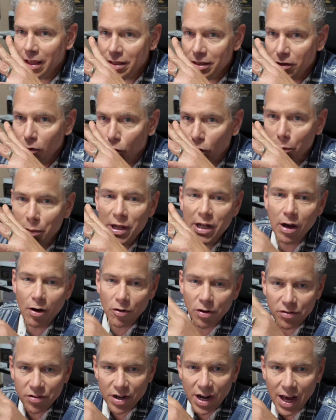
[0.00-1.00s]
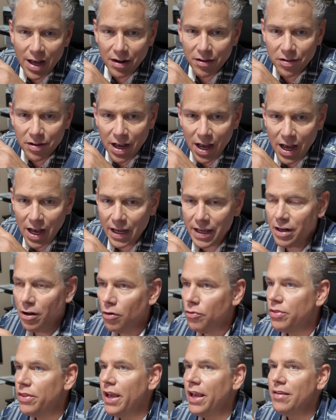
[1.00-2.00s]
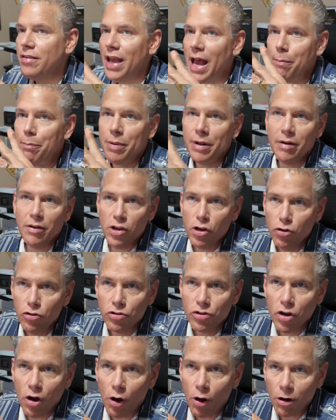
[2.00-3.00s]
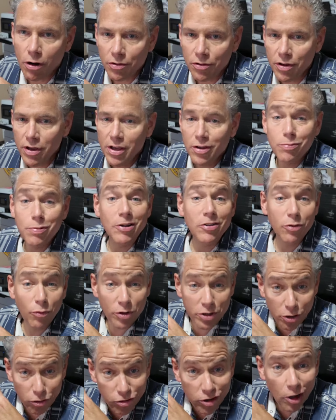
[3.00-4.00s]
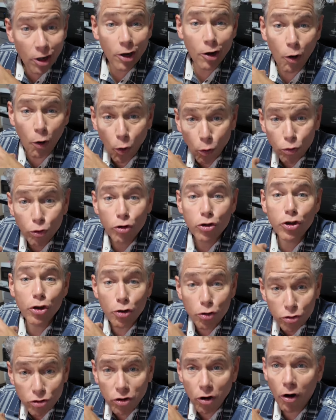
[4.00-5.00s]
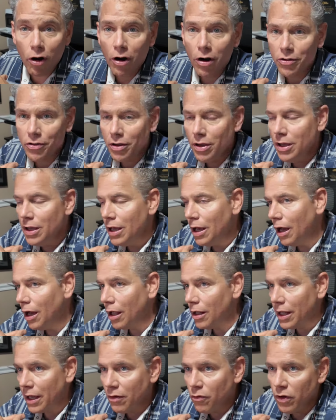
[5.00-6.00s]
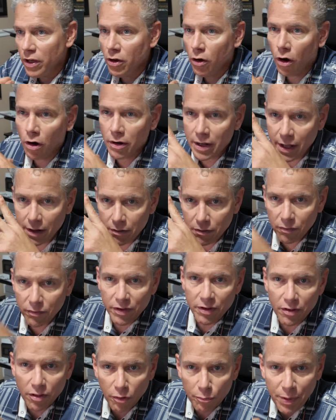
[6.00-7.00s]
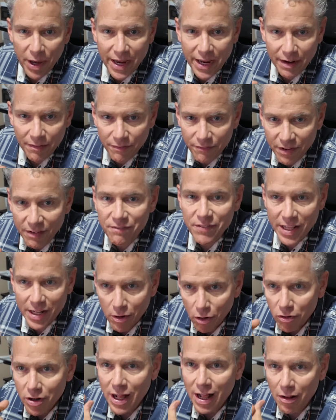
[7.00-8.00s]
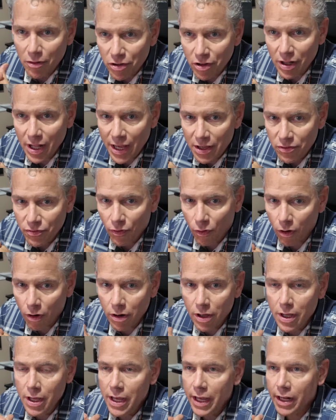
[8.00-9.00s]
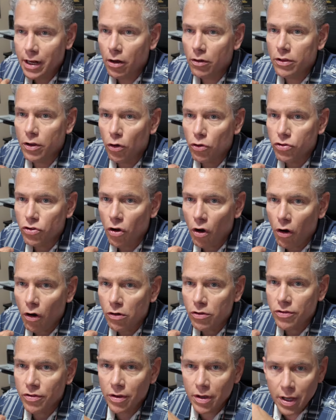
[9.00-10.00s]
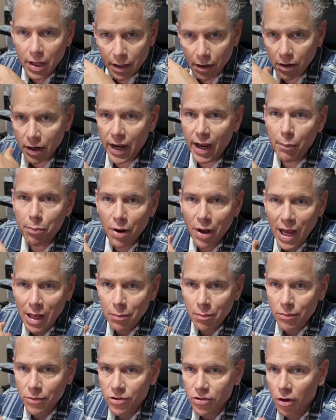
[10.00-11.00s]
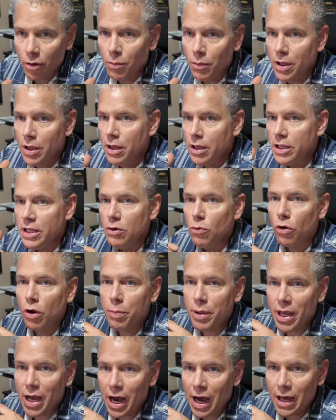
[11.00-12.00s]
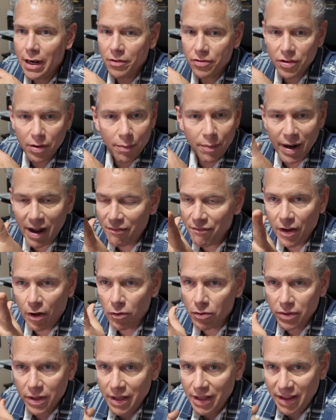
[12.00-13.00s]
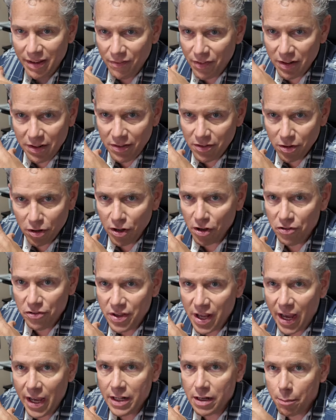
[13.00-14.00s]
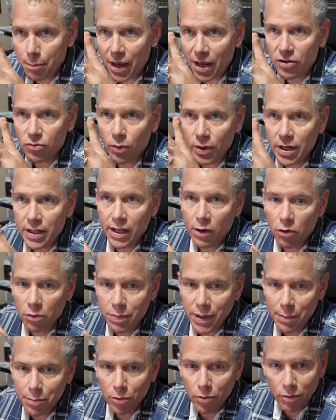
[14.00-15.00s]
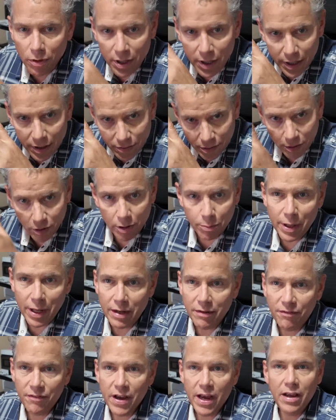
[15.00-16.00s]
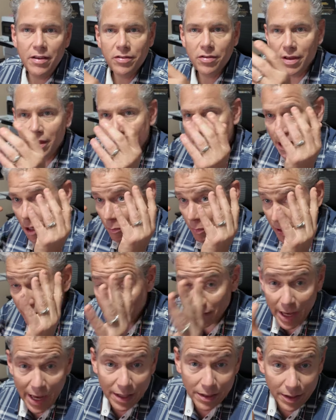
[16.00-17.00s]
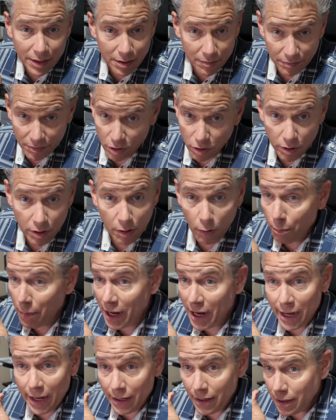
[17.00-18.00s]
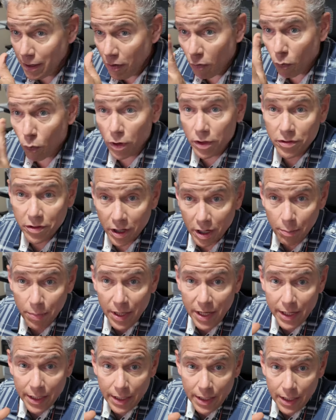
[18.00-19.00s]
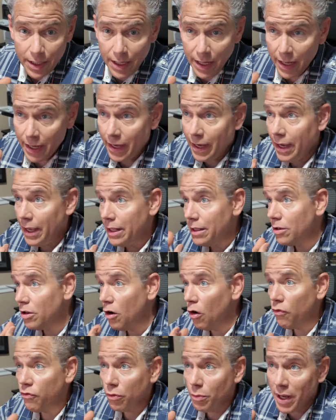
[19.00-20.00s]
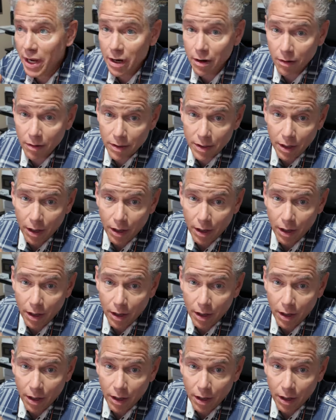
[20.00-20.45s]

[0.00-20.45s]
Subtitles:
you want to be known as an honest guy. You know, things happen in used cars, especially when you're selling older used cars, like we are, that you're paying $1,500 and less for. You know, those cars, you're going to have problems. So you want to be honest. I mean, I felt even to this day, the best way to deal with people is to look them at the face, tell them exactly, good or bad, what it's going to be, and go from there.